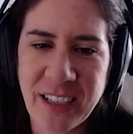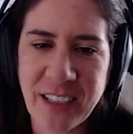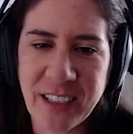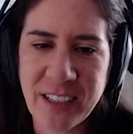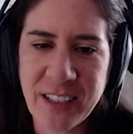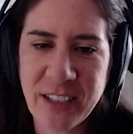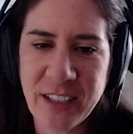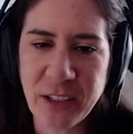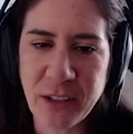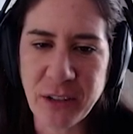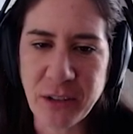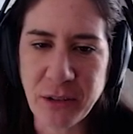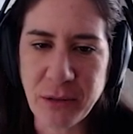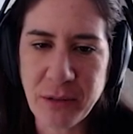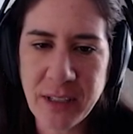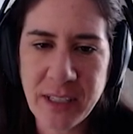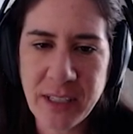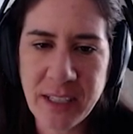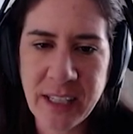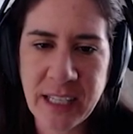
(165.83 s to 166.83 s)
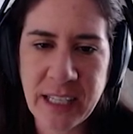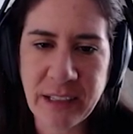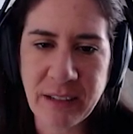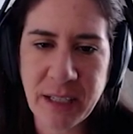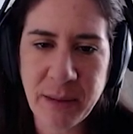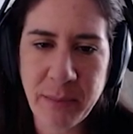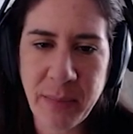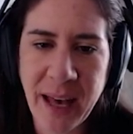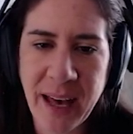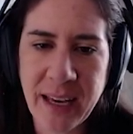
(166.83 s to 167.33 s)
two
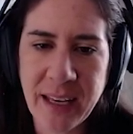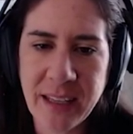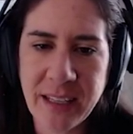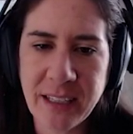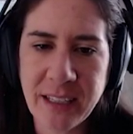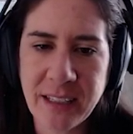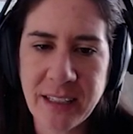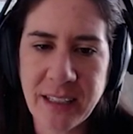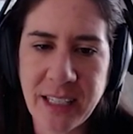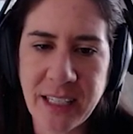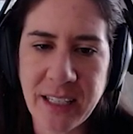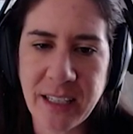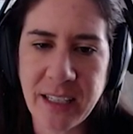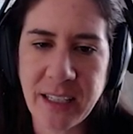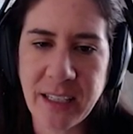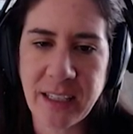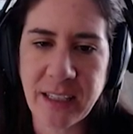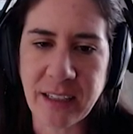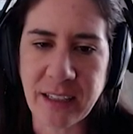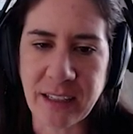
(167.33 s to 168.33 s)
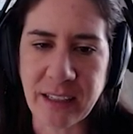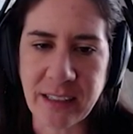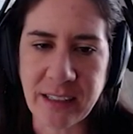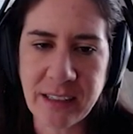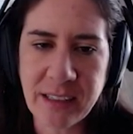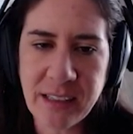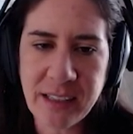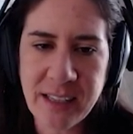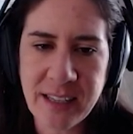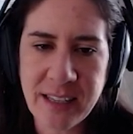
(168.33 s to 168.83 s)
cutie pie little
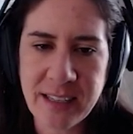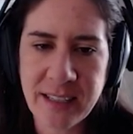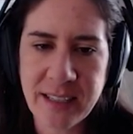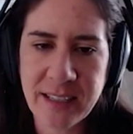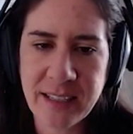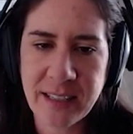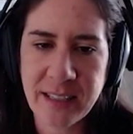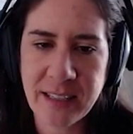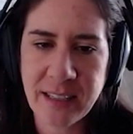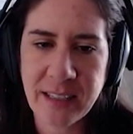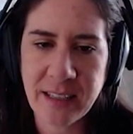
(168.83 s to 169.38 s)
ears.